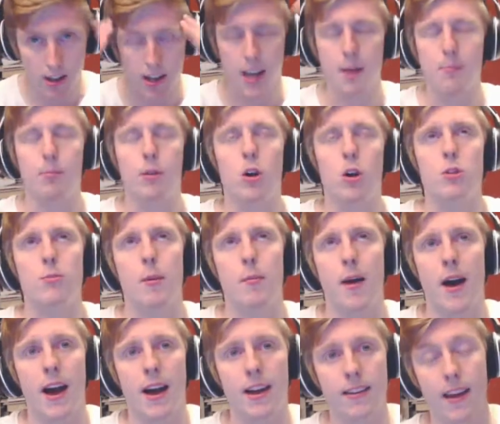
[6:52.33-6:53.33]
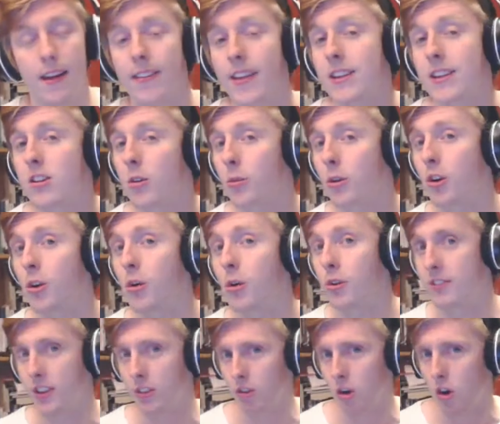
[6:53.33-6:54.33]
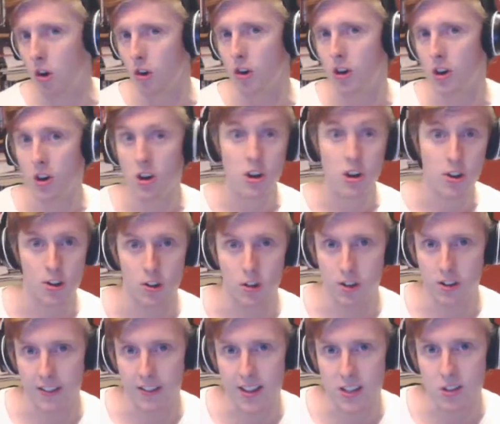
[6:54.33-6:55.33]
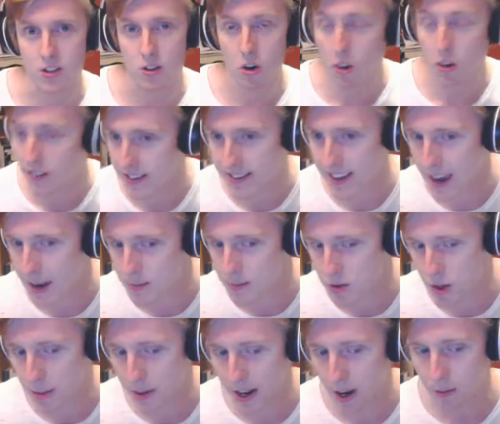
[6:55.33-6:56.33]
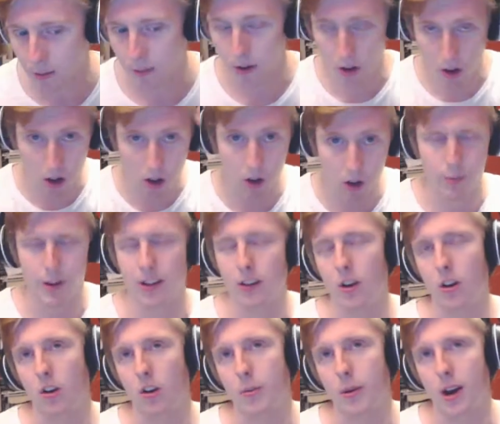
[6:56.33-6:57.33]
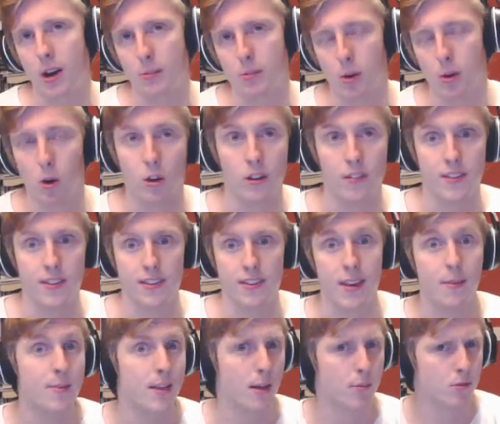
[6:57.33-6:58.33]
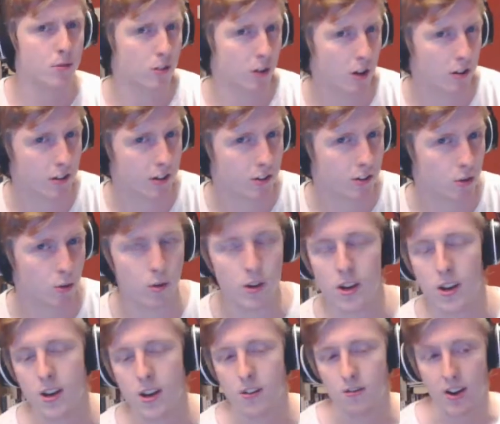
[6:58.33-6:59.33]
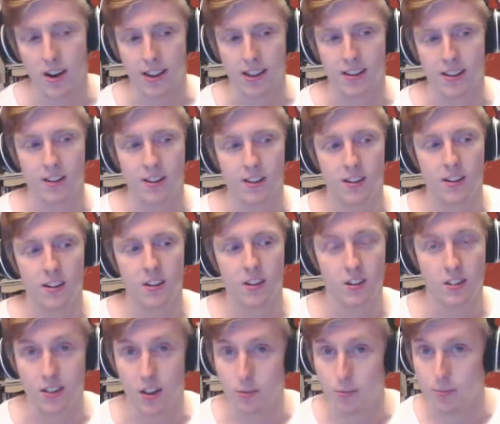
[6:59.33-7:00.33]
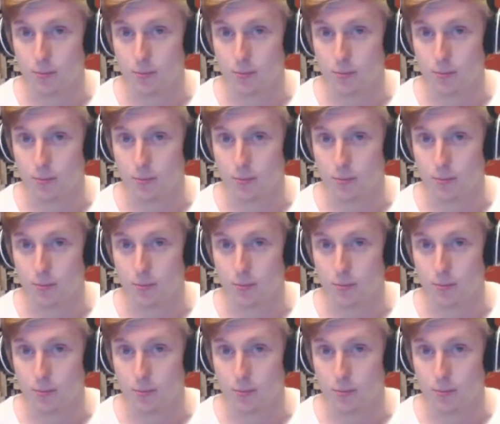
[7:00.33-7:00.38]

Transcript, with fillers: Blows my mind. And that's how I'm going to do it until dawn. Look at this, all these games coming out. Oh, well, not coming out, but all of these games that I'm starting soon. Ready, because I'm